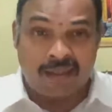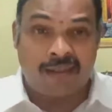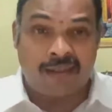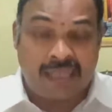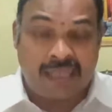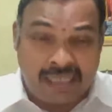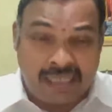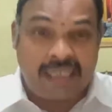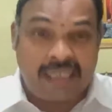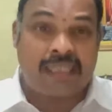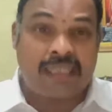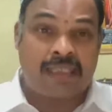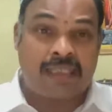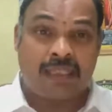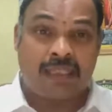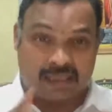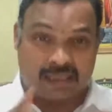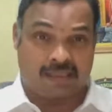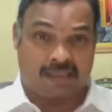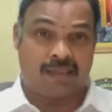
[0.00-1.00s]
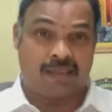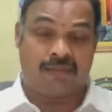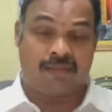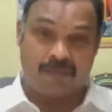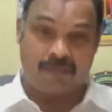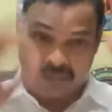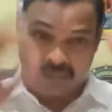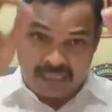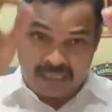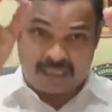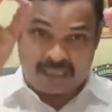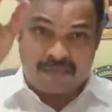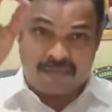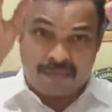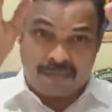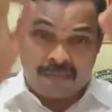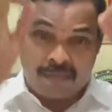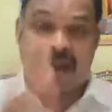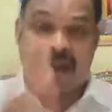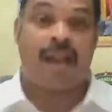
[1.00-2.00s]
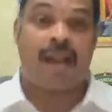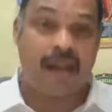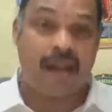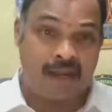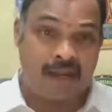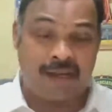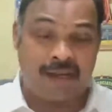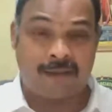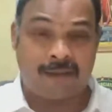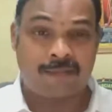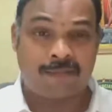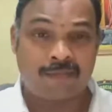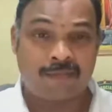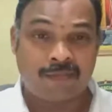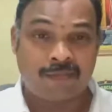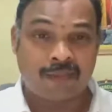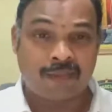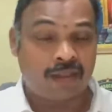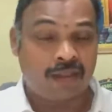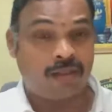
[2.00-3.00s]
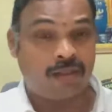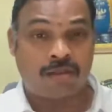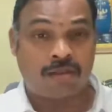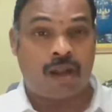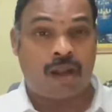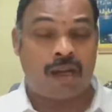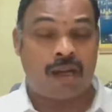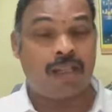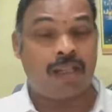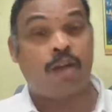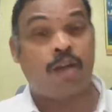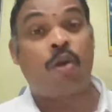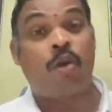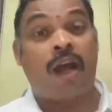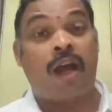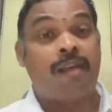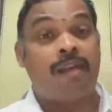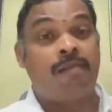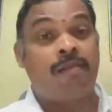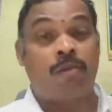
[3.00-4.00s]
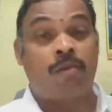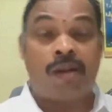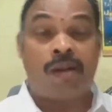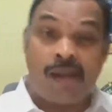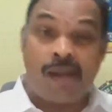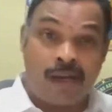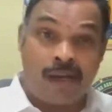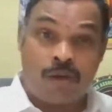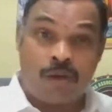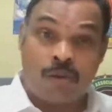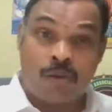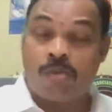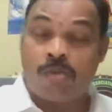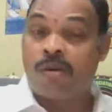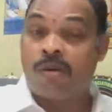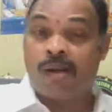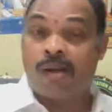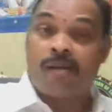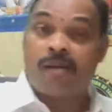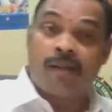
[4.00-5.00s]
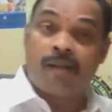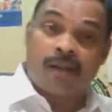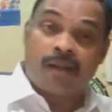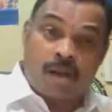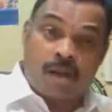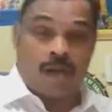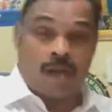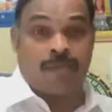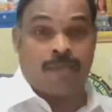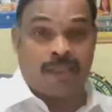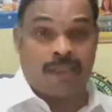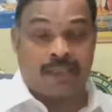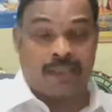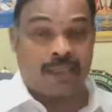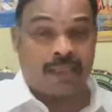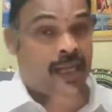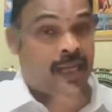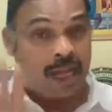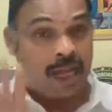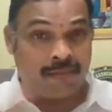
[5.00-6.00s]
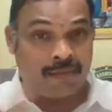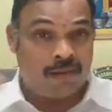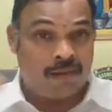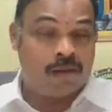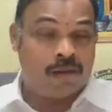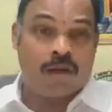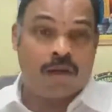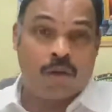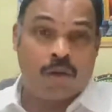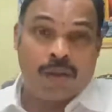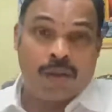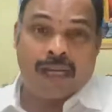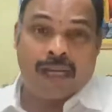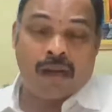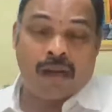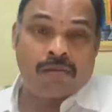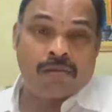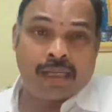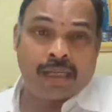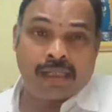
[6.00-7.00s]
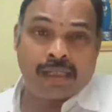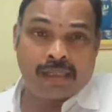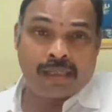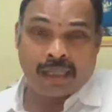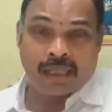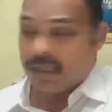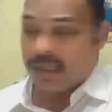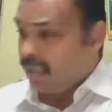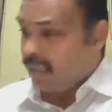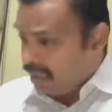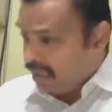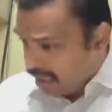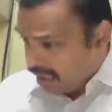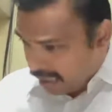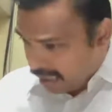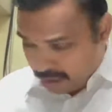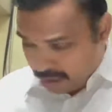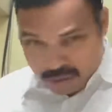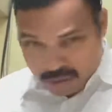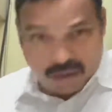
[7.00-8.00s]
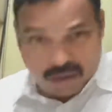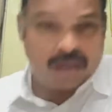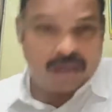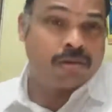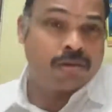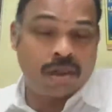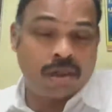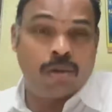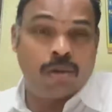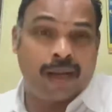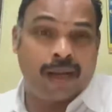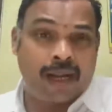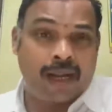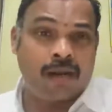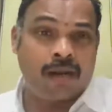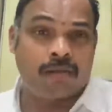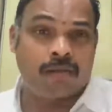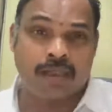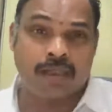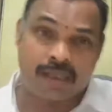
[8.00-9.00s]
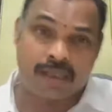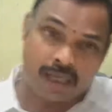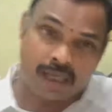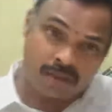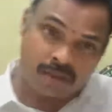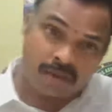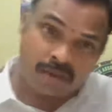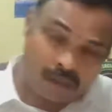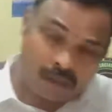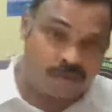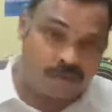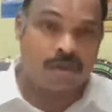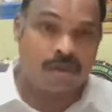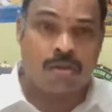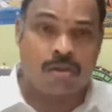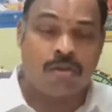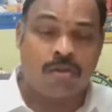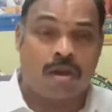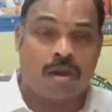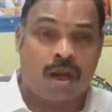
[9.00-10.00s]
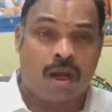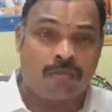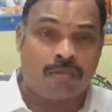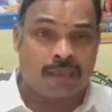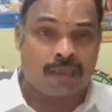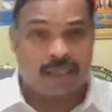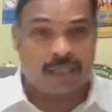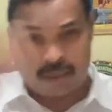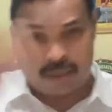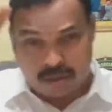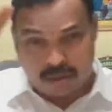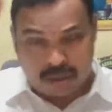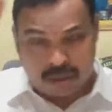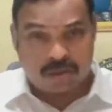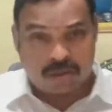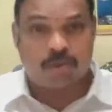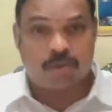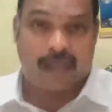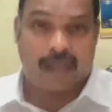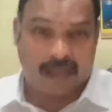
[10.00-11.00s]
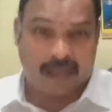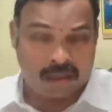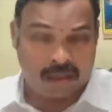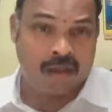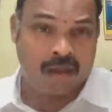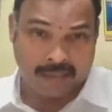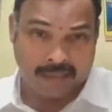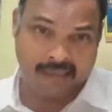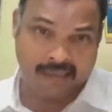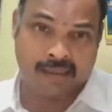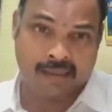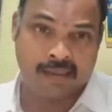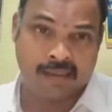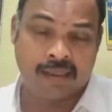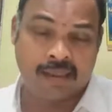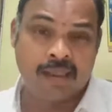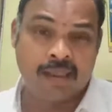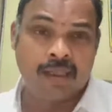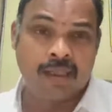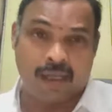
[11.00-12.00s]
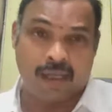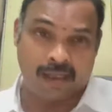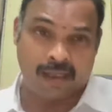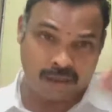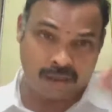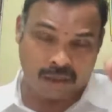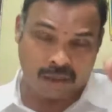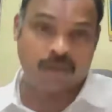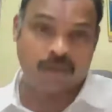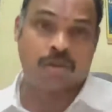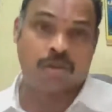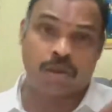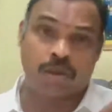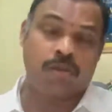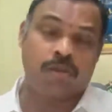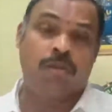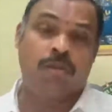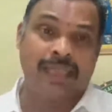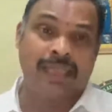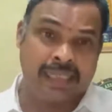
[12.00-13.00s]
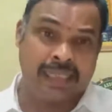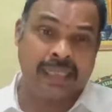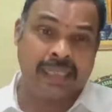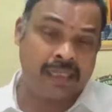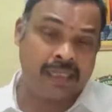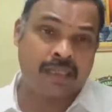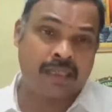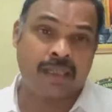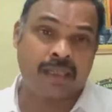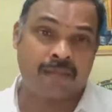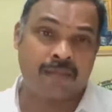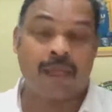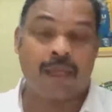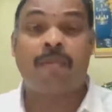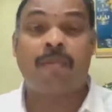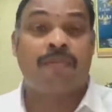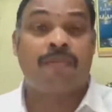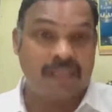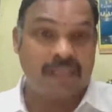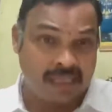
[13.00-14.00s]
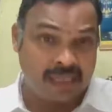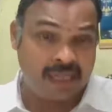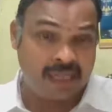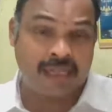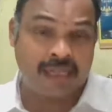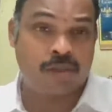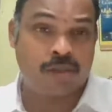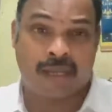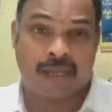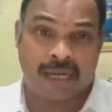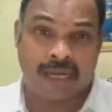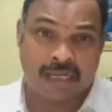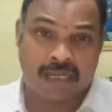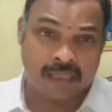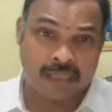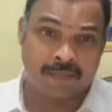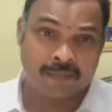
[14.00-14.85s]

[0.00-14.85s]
teachers, is mandatory. It's not that, no, I will only do commerce, I will not do accountancy. I should also do accountancy, I should also do commerce, I should also do economics, I should also teach maybe physical education.